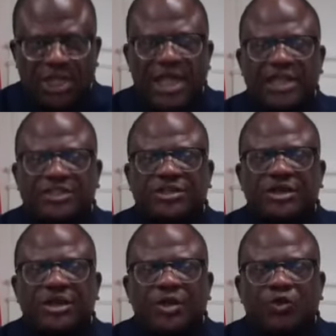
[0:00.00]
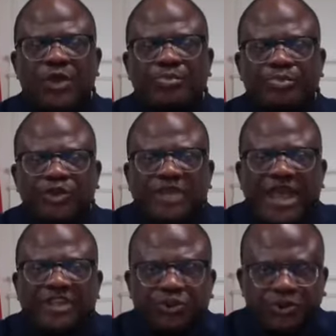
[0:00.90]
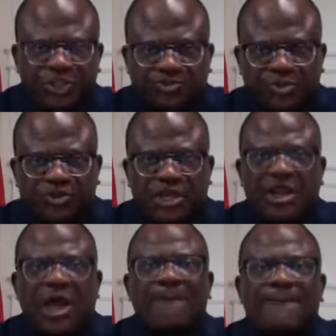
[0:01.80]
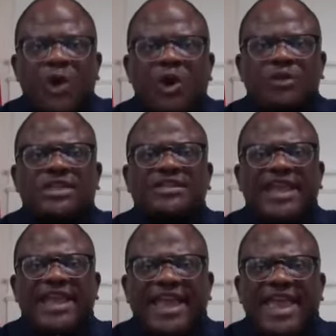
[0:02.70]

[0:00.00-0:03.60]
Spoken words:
and we put at your disposal more than